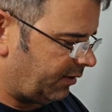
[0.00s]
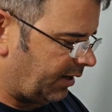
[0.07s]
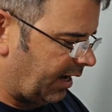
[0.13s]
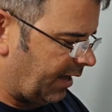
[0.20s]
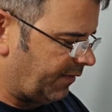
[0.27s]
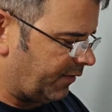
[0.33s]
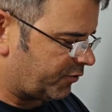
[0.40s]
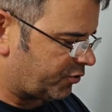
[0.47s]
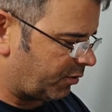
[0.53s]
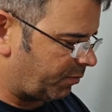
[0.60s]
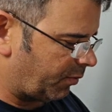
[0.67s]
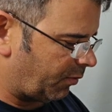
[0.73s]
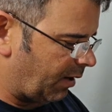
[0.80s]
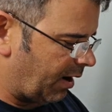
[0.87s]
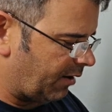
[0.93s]
and the trip
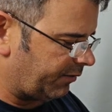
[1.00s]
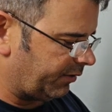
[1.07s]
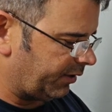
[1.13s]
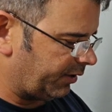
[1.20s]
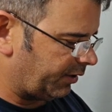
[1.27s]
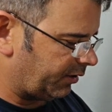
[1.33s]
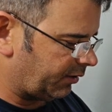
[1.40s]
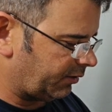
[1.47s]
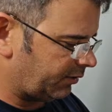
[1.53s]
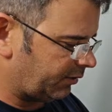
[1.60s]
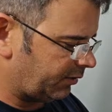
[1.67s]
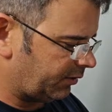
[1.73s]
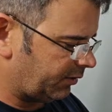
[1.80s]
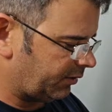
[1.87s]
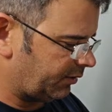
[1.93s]
around there
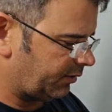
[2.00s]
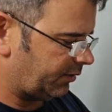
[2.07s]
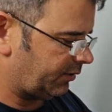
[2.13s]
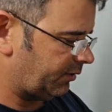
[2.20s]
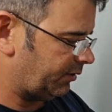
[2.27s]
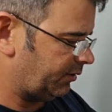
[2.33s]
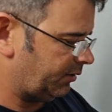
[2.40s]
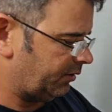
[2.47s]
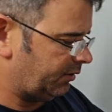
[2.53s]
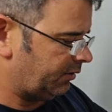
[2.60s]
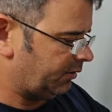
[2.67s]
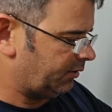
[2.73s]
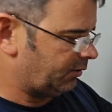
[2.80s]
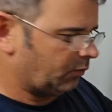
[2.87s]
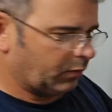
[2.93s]

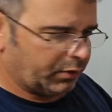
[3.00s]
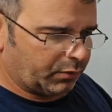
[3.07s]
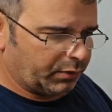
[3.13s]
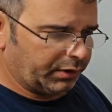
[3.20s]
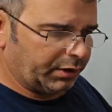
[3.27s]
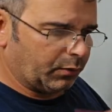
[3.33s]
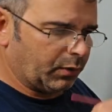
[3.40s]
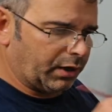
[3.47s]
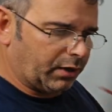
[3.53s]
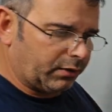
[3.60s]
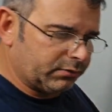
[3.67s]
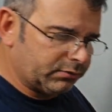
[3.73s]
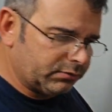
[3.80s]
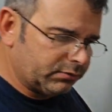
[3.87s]
went really well.